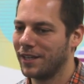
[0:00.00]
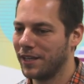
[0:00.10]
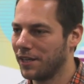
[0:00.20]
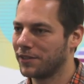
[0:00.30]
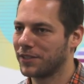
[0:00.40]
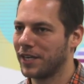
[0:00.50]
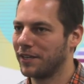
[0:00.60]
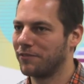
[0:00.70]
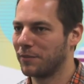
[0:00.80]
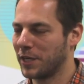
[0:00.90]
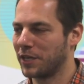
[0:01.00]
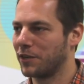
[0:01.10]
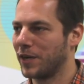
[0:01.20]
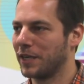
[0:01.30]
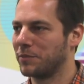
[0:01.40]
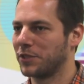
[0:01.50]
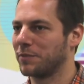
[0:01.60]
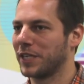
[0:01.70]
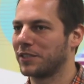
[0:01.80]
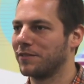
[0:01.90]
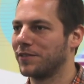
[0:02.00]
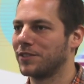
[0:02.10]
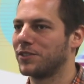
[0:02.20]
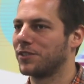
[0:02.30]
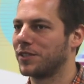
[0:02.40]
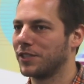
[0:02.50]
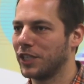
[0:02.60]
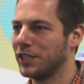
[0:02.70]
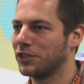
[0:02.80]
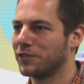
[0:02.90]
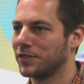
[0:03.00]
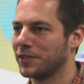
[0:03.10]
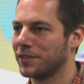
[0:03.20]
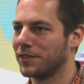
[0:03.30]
the other side from an ROI perspective is just the changeover,